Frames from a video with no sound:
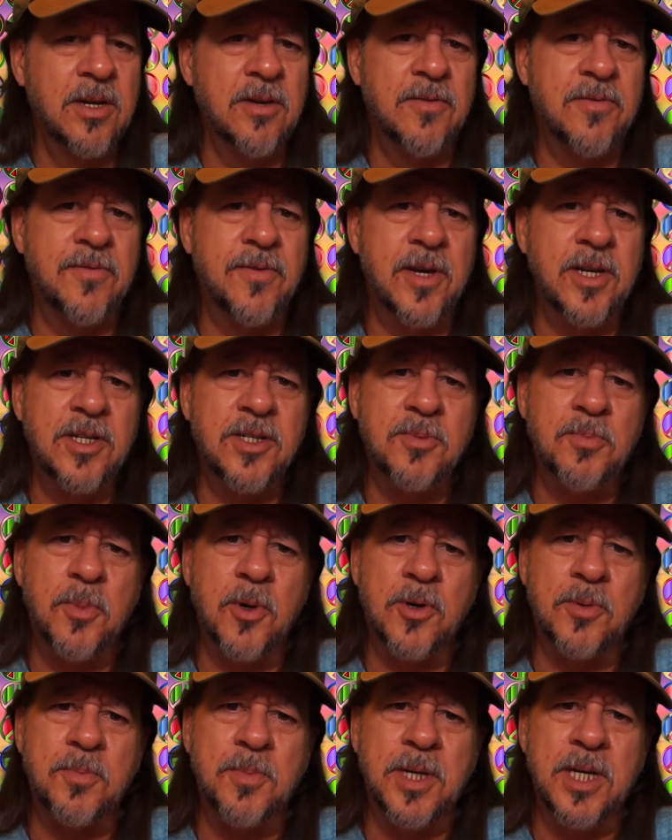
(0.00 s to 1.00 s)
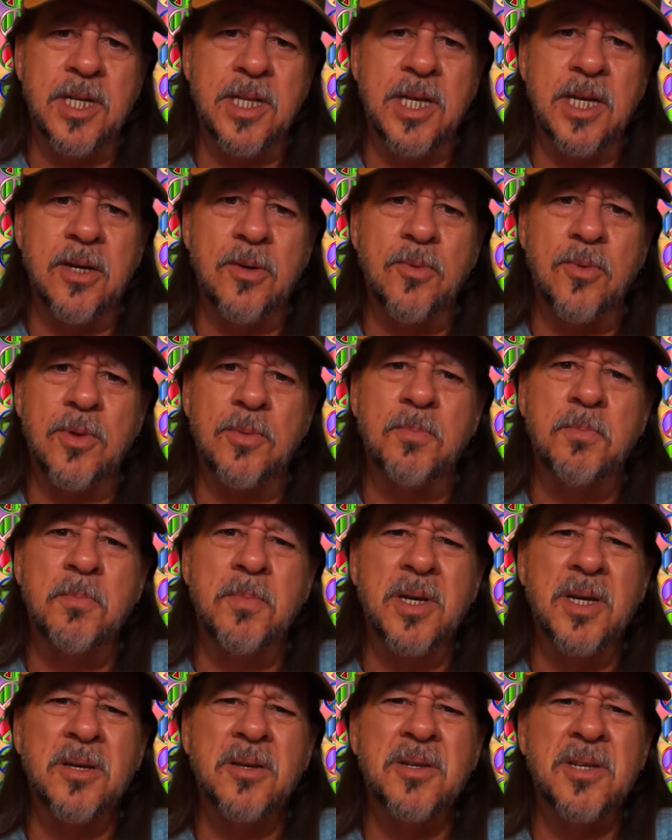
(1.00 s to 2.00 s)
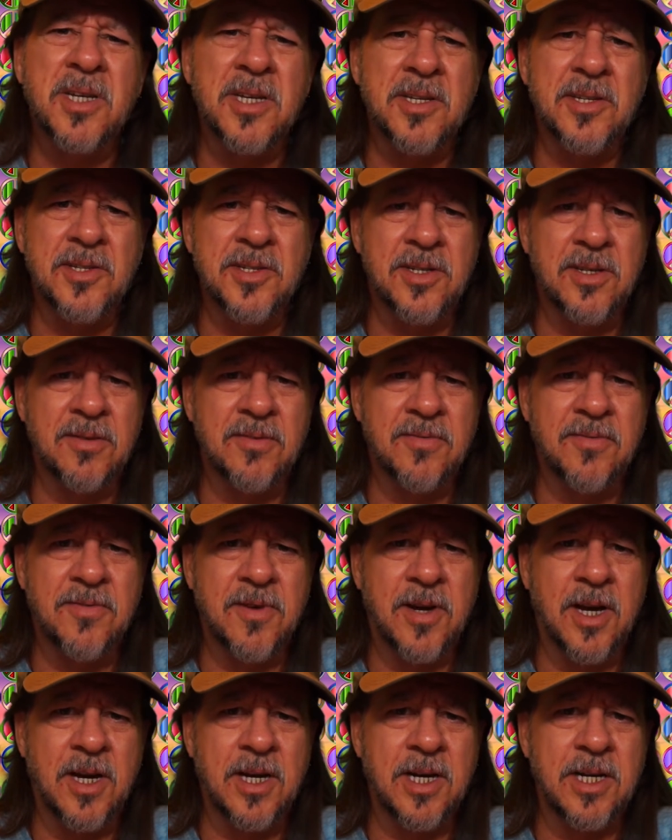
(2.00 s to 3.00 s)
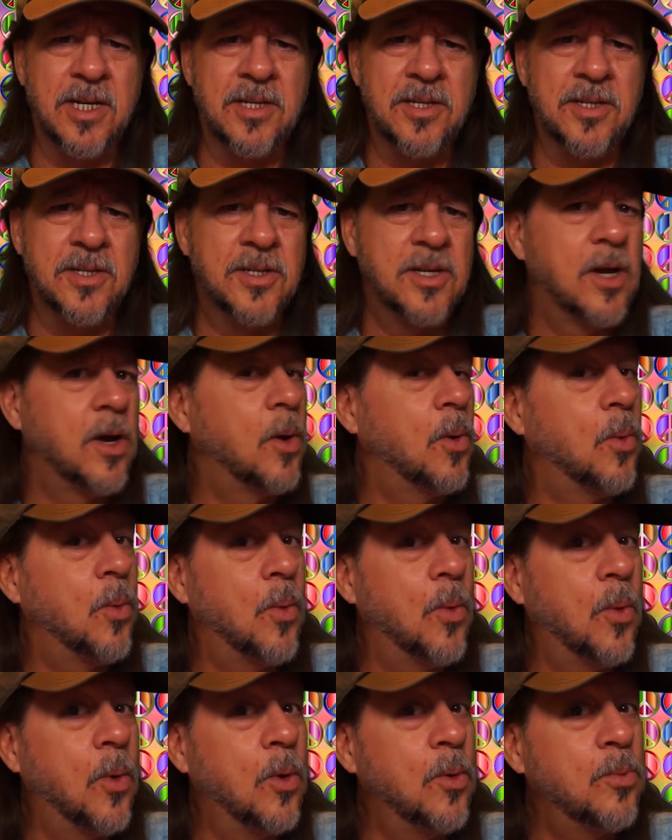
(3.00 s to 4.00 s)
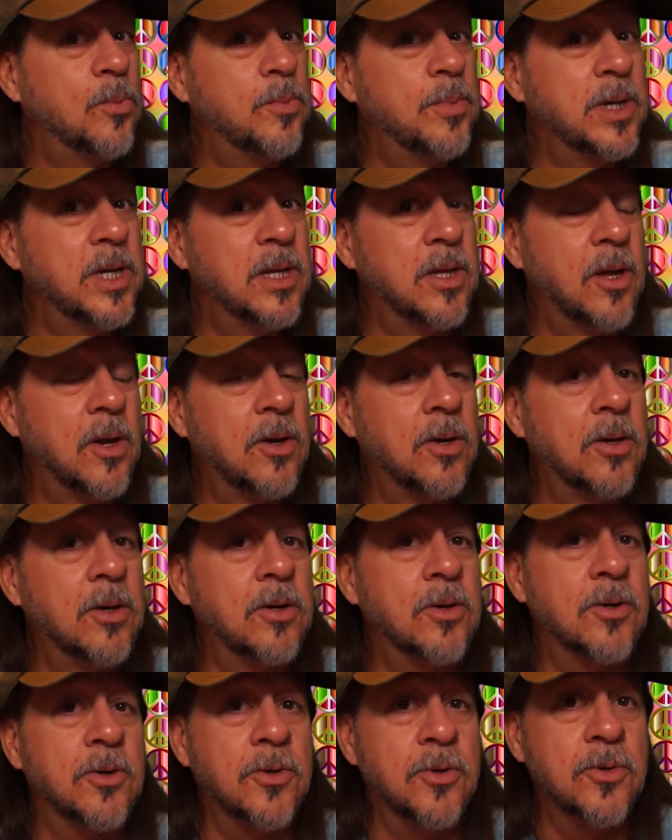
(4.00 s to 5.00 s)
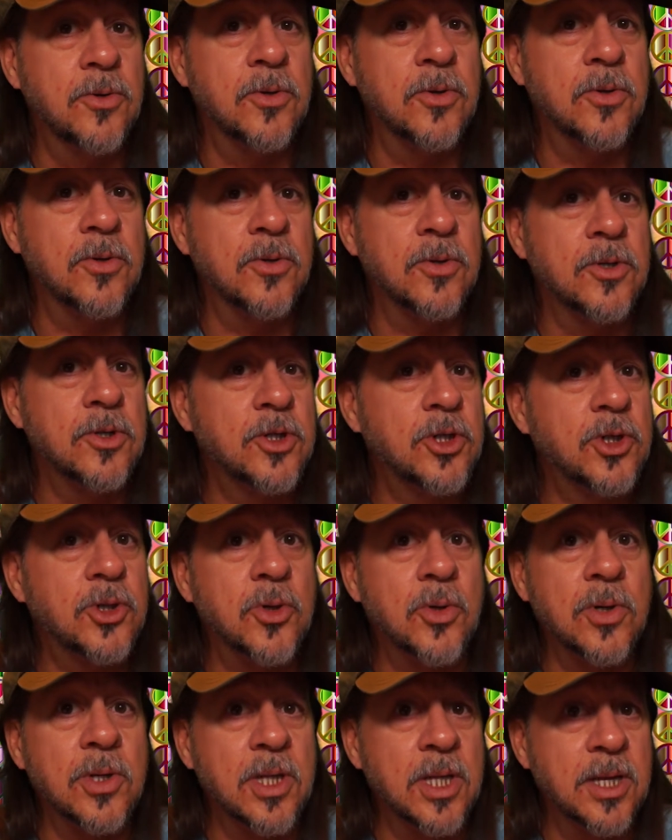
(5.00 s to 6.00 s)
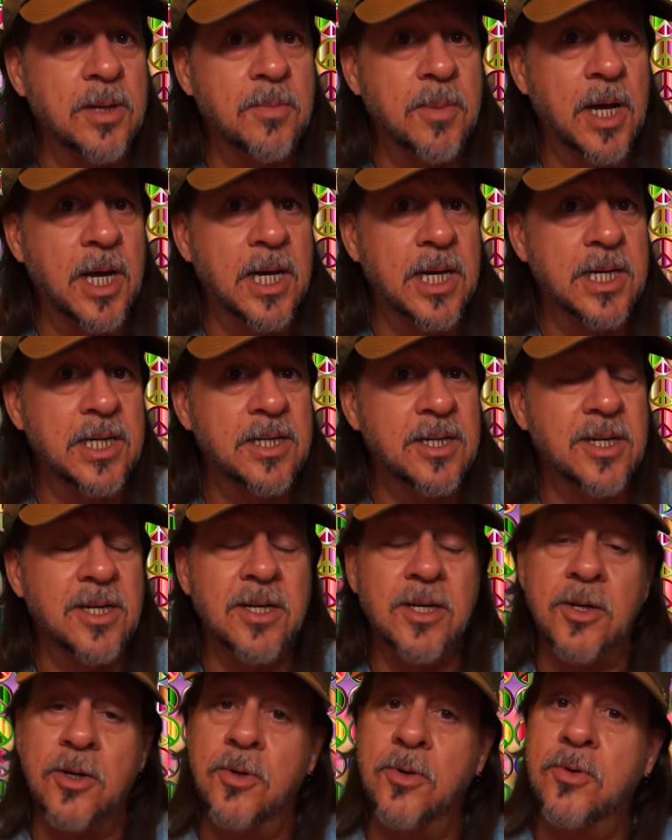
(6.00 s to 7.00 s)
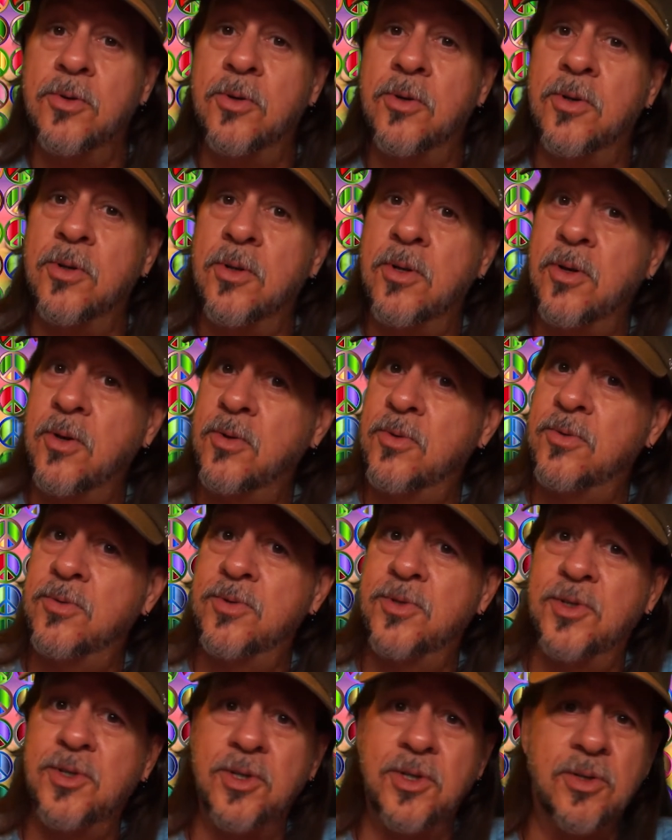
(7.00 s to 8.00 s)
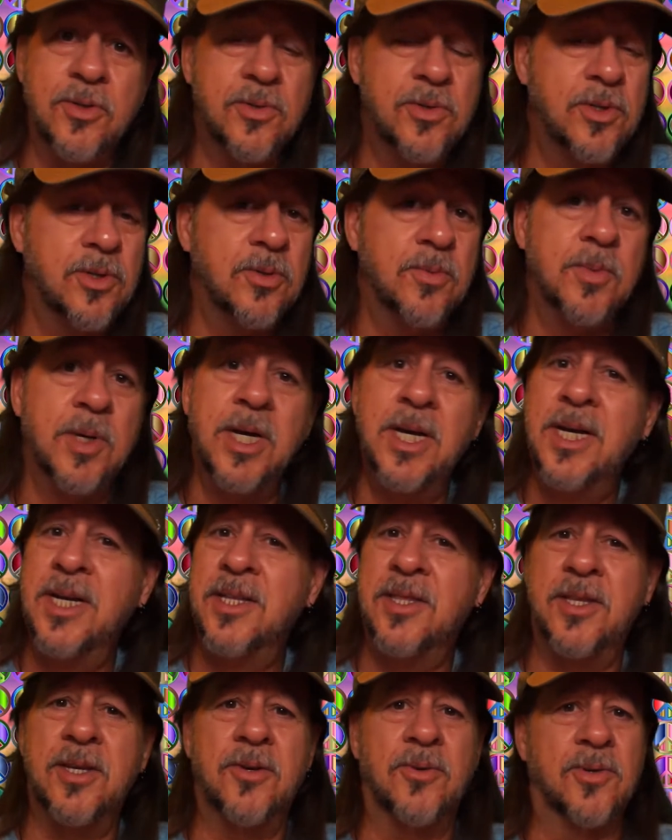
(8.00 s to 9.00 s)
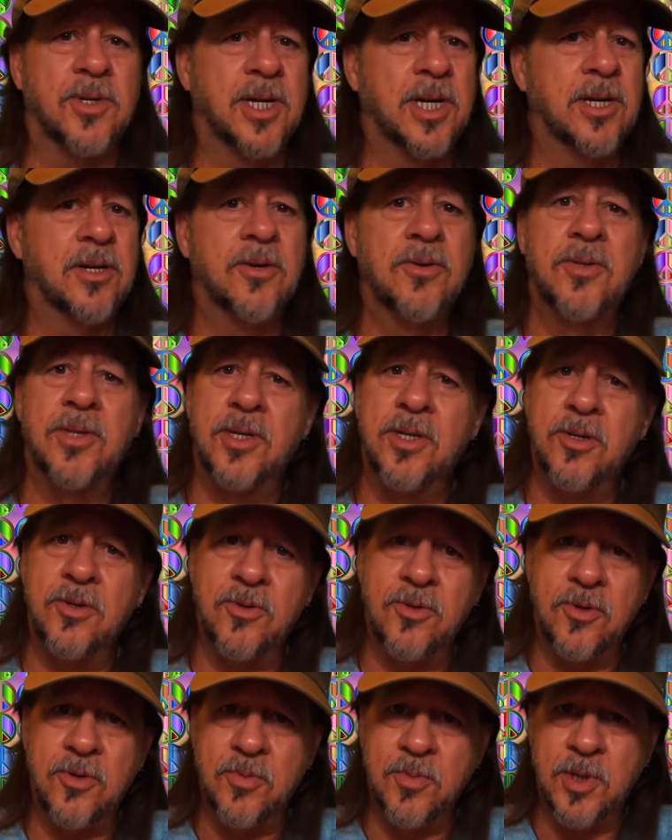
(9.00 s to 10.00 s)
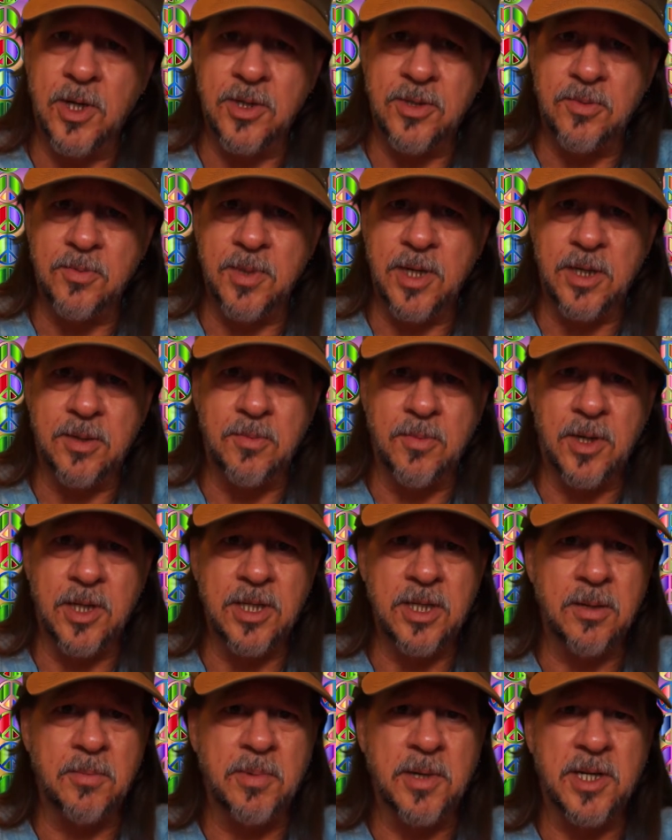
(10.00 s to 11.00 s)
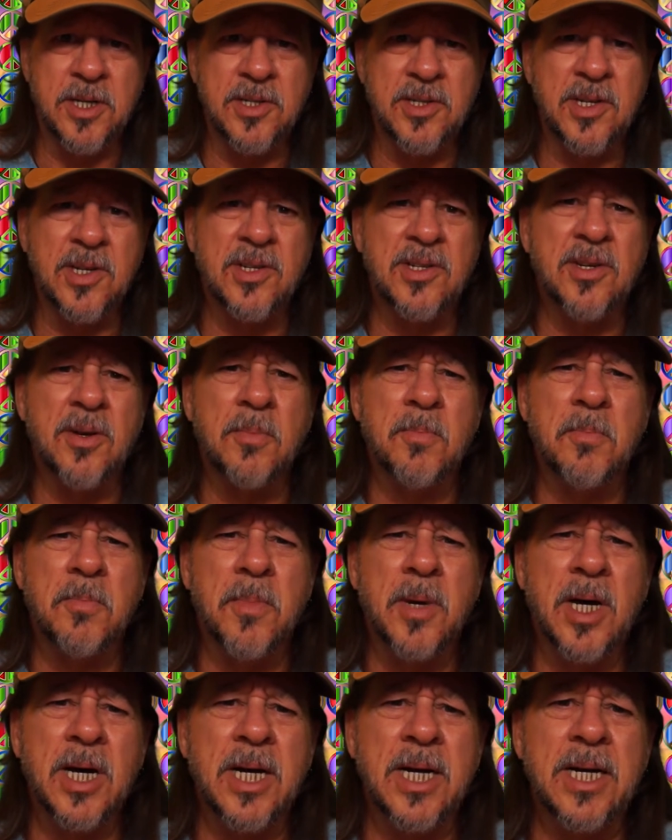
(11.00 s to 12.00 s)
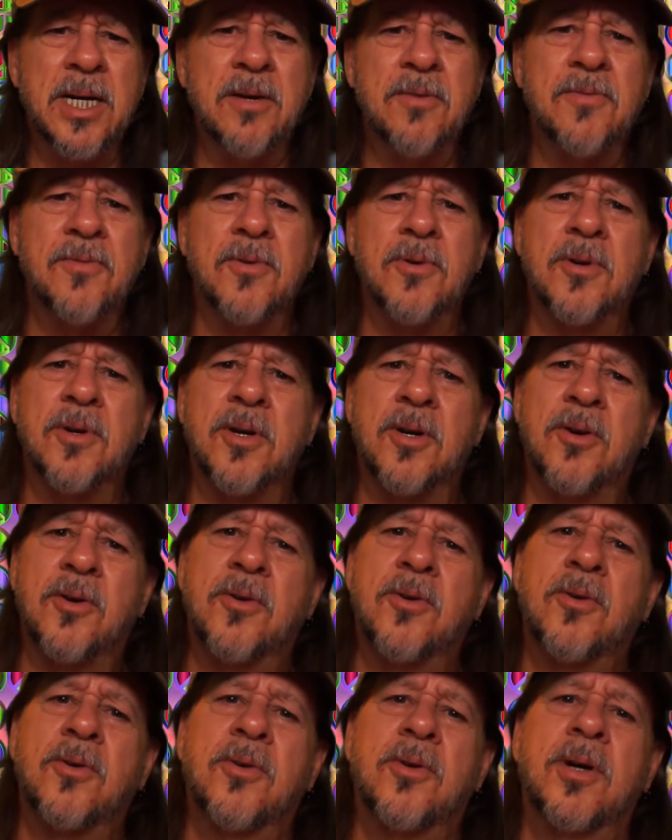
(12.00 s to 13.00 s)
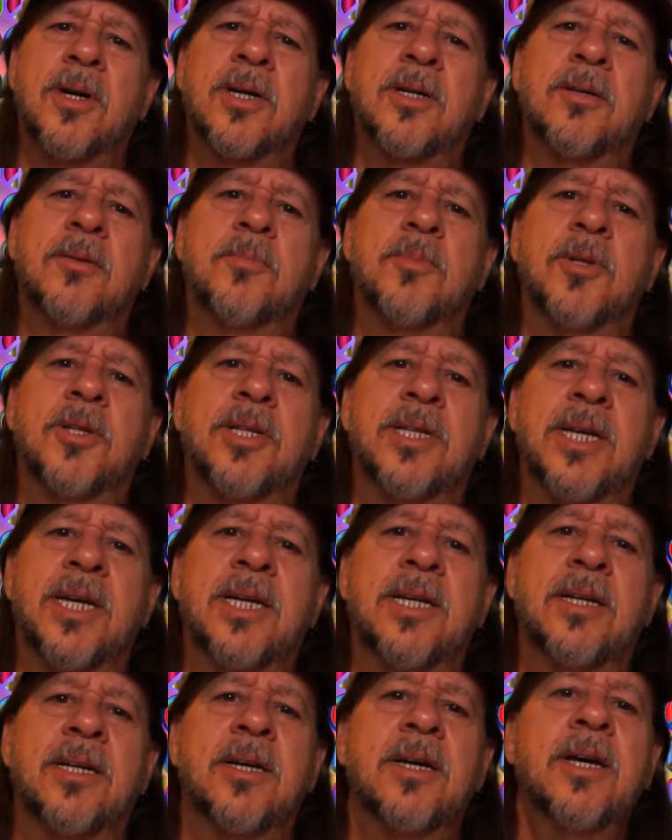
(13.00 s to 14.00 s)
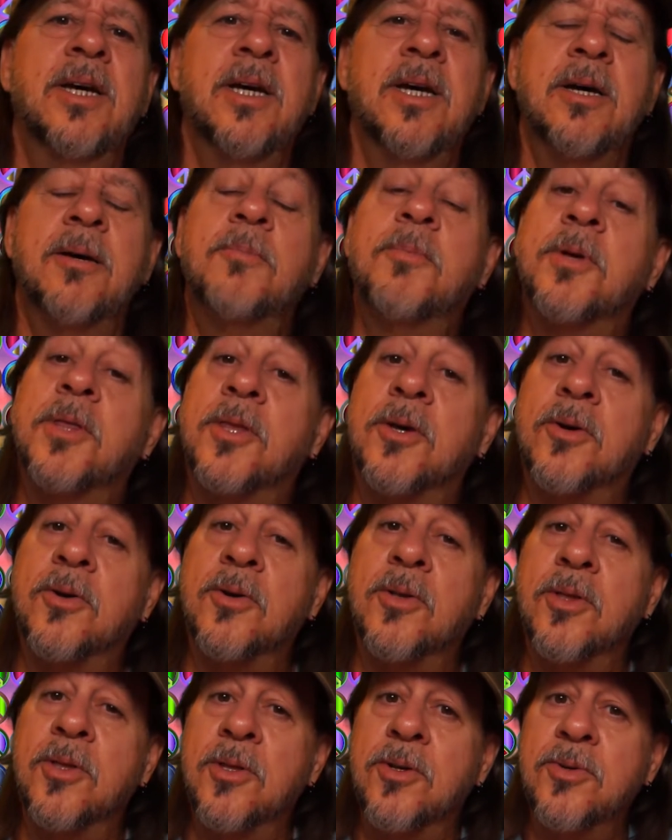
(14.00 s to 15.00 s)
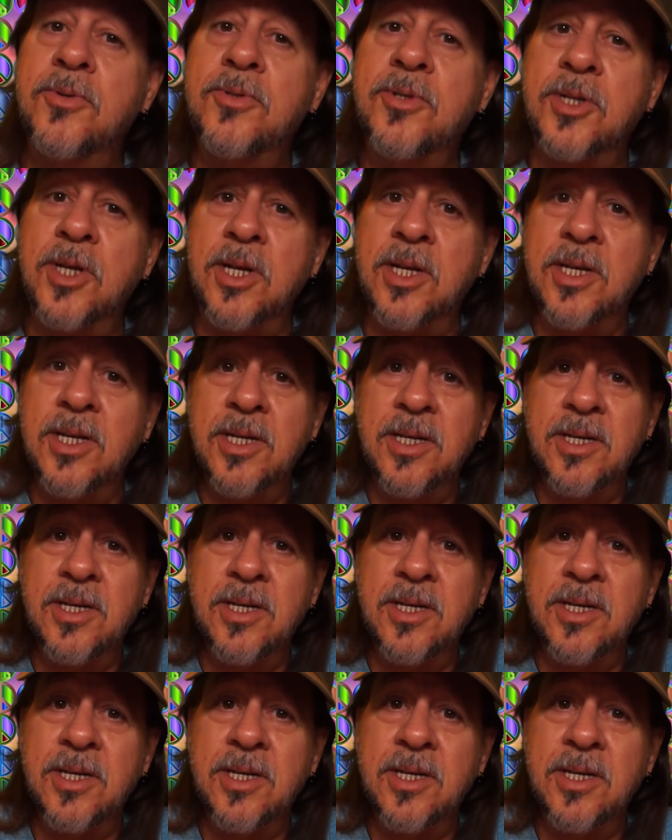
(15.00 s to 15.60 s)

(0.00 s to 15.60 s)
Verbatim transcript: Facebook being hit with billions in fines. Won't be long. Google shortly behind it. Google owns YouTube. They don't care that YouTube doesn't make money because it's a mine for incredible data, but they're going to lose it